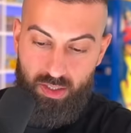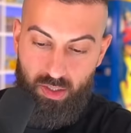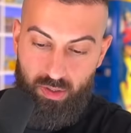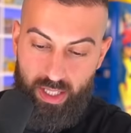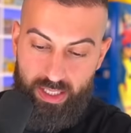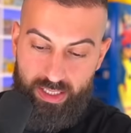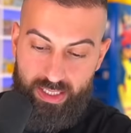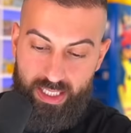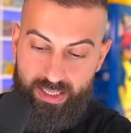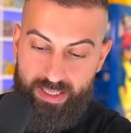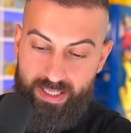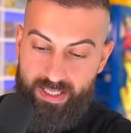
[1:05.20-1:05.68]
So
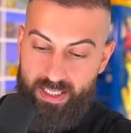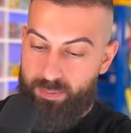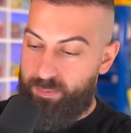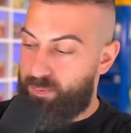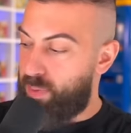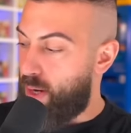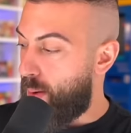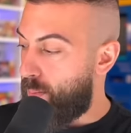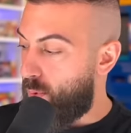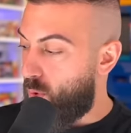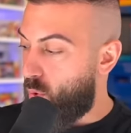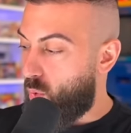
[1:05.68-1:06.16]
let's get this
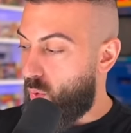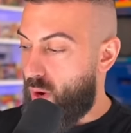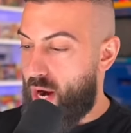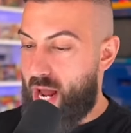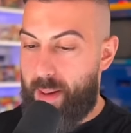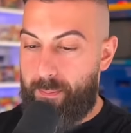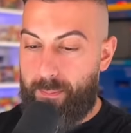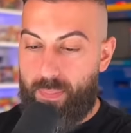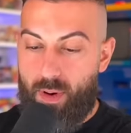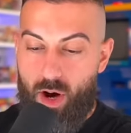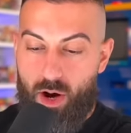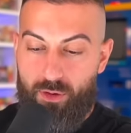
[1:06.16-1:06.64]
bubble
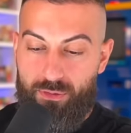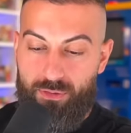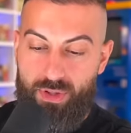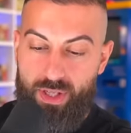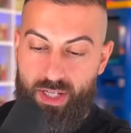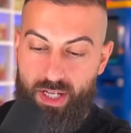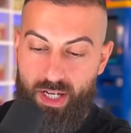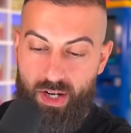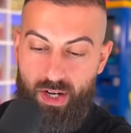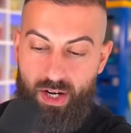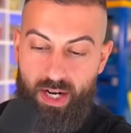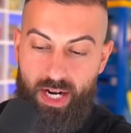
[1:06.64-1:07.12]
wrap off
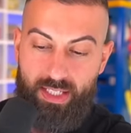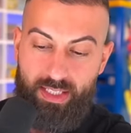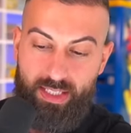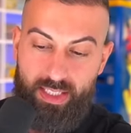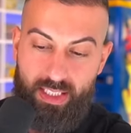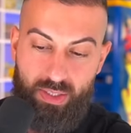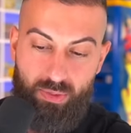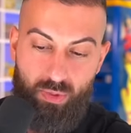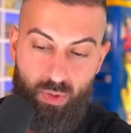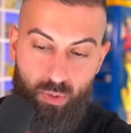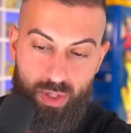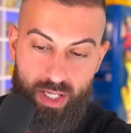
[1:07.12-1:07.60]
here and
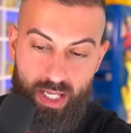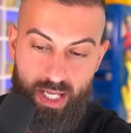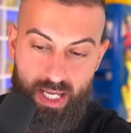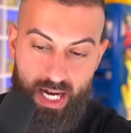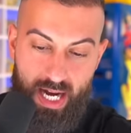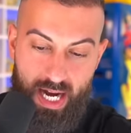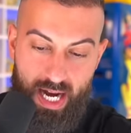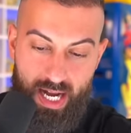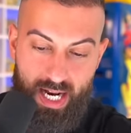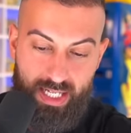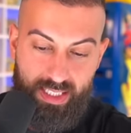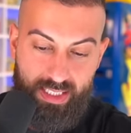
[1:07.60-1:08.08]
see what we
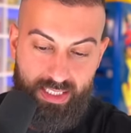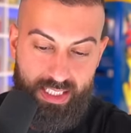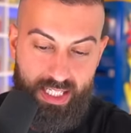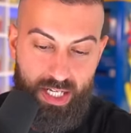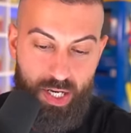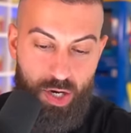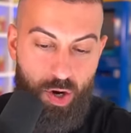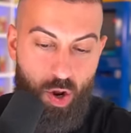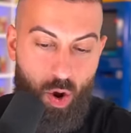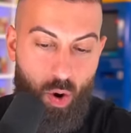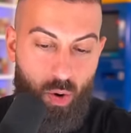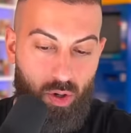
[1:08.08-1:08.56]
got. I see
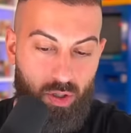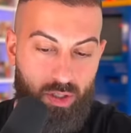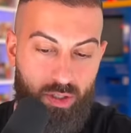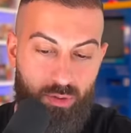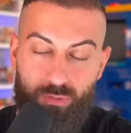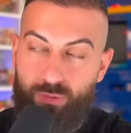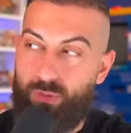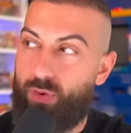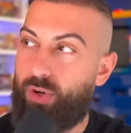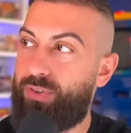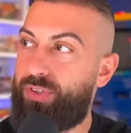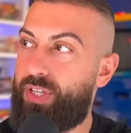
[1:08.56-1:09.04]
a note on the
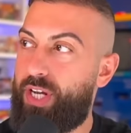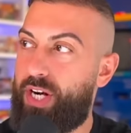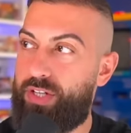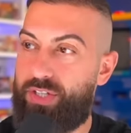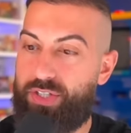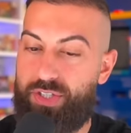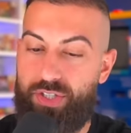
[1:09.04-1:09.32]
front there,